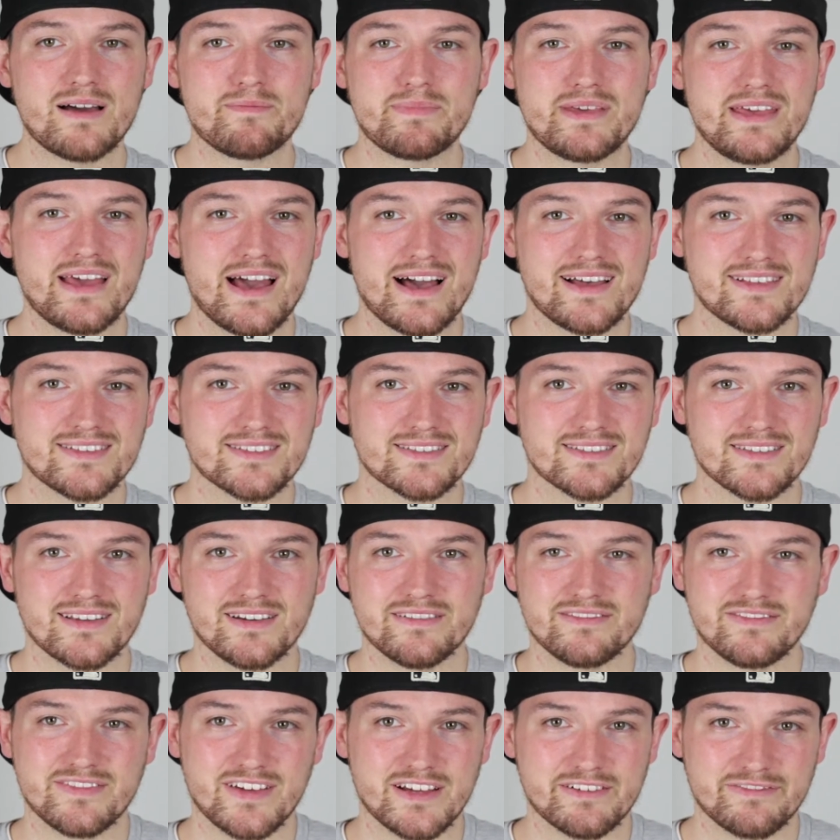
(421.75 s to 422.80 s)
be as
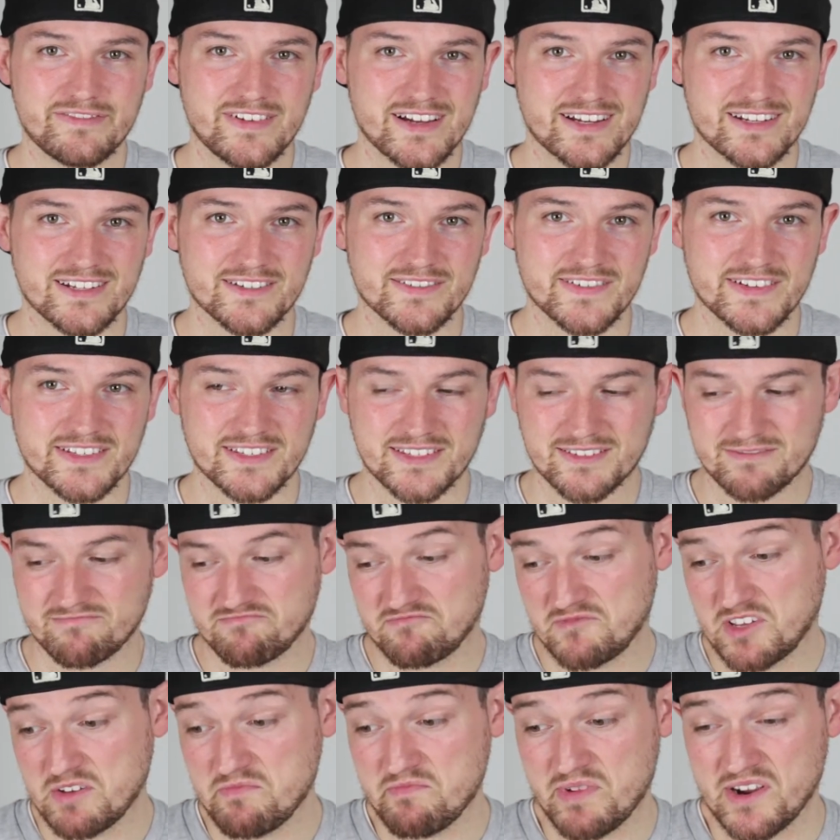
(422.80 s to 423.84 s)
effective as
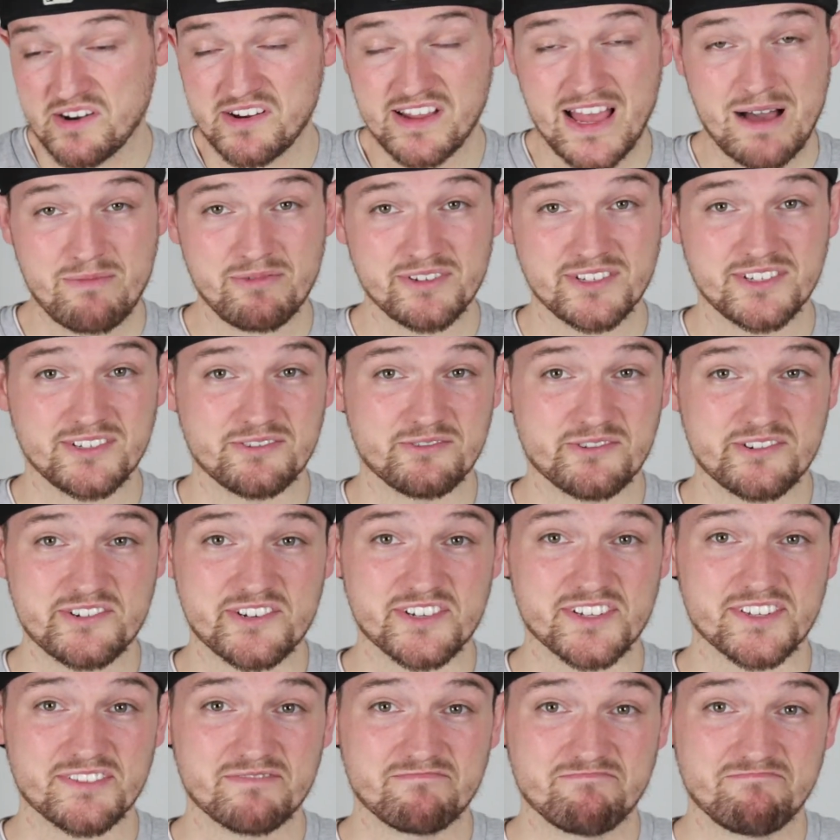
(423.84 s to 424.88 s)
comparing apples to
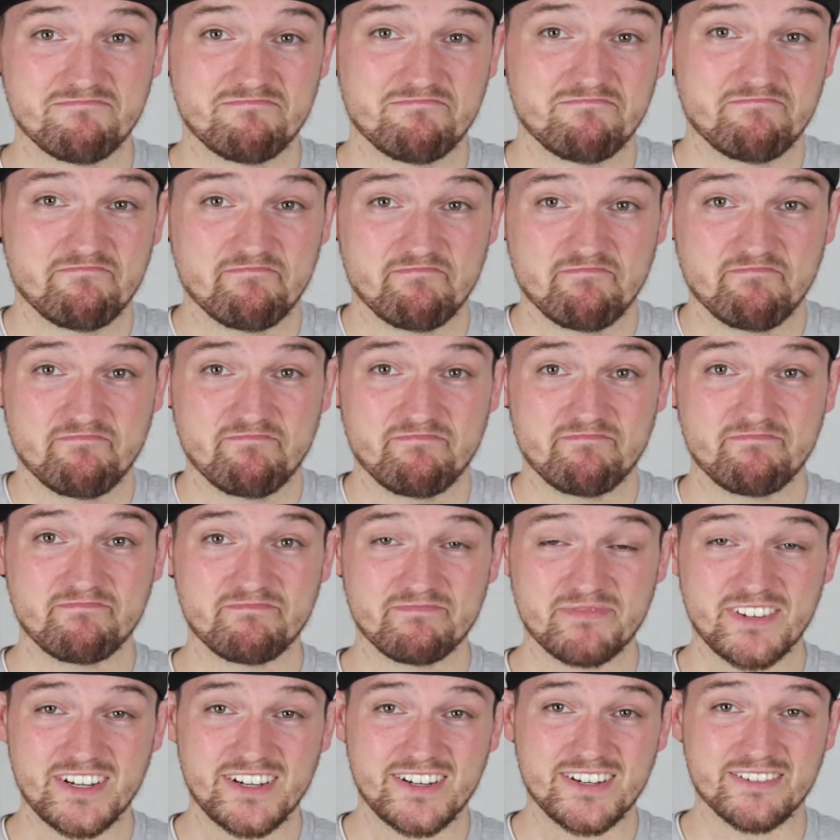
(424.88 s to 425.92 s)
oranges.
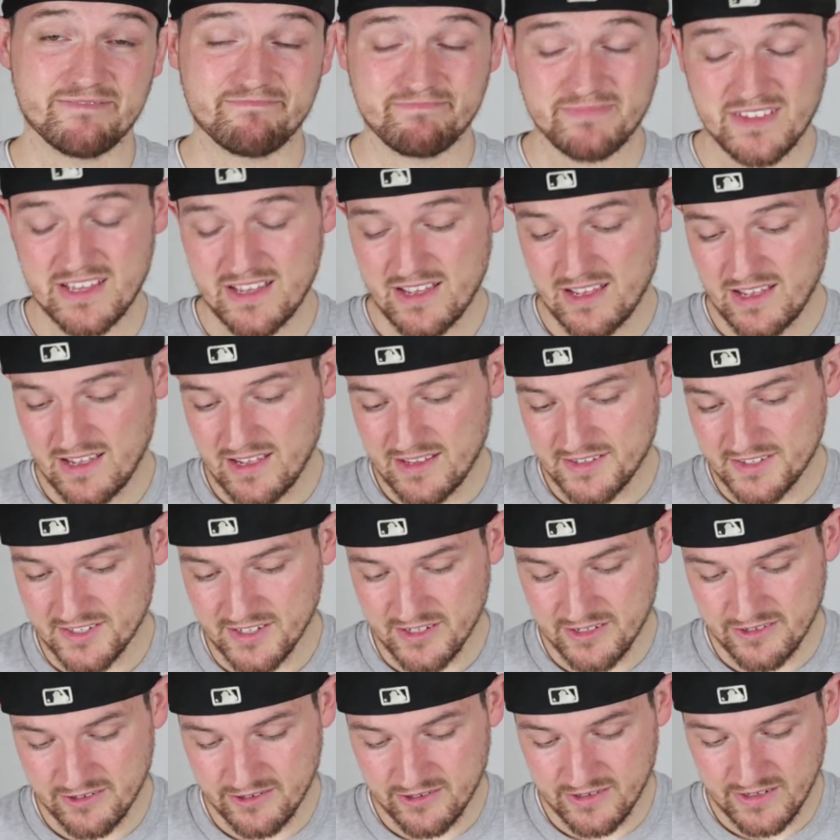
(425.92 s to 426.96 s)
I don't know.
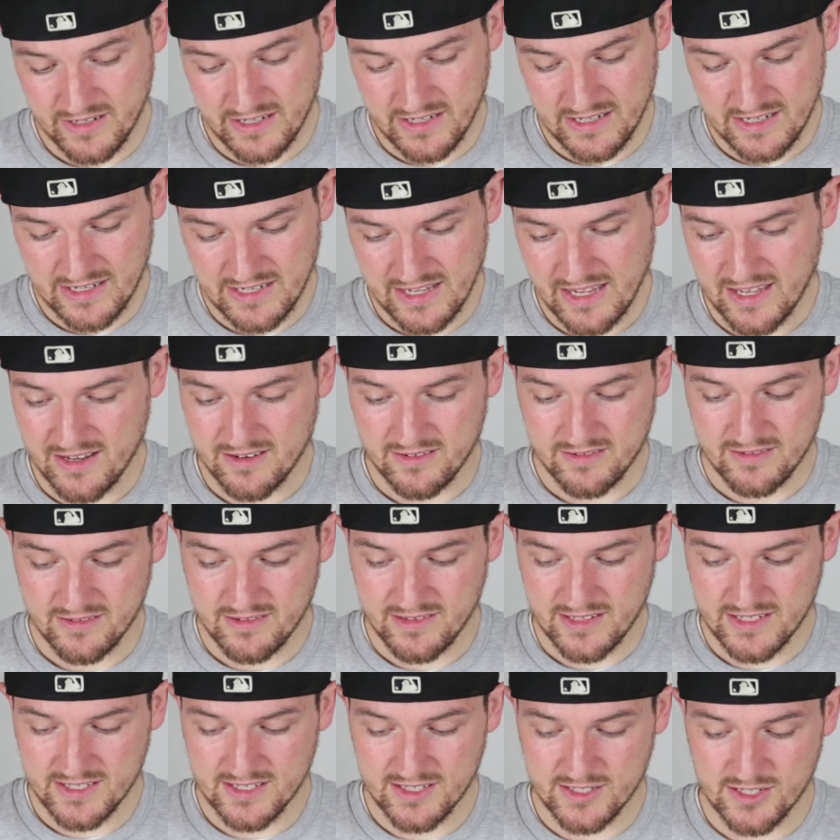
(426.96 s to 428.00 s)
So again,
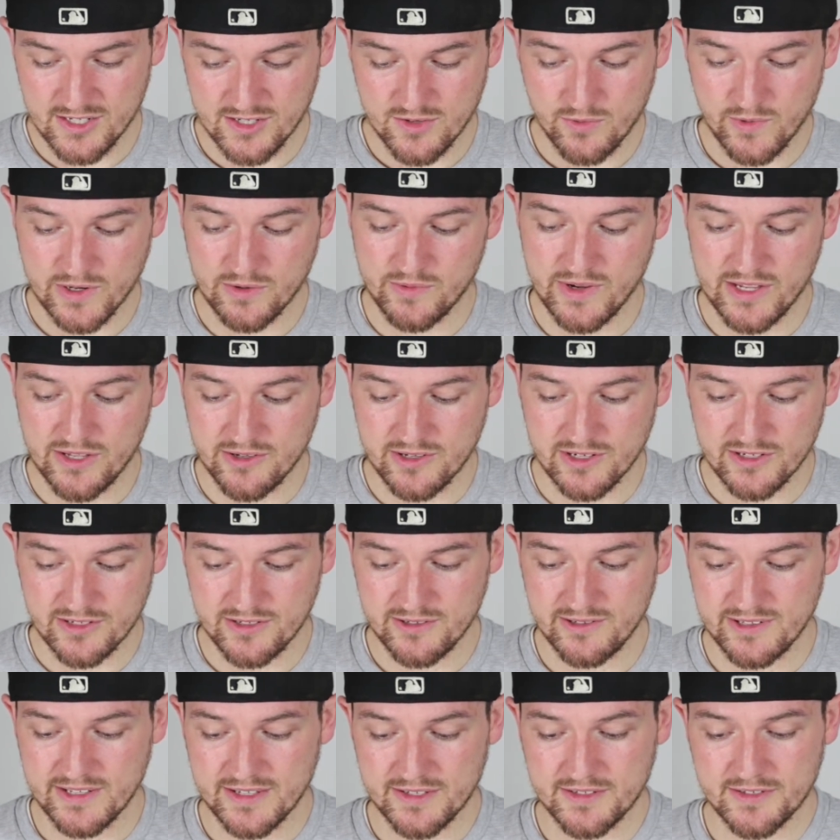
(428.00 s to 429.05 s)
this is just one way you can
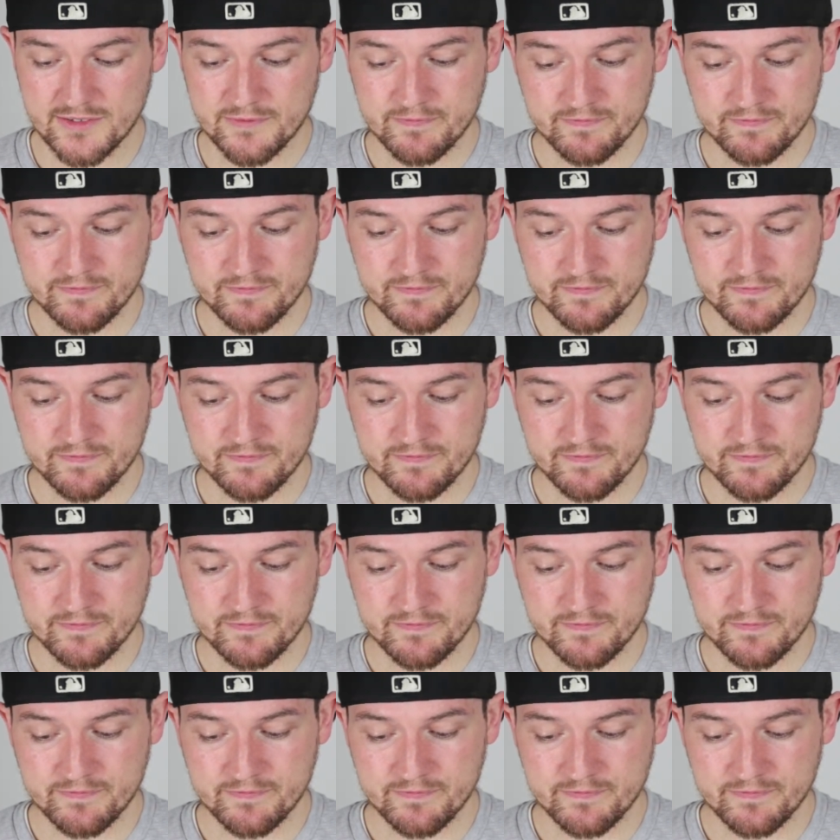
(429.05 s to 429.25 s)
do this.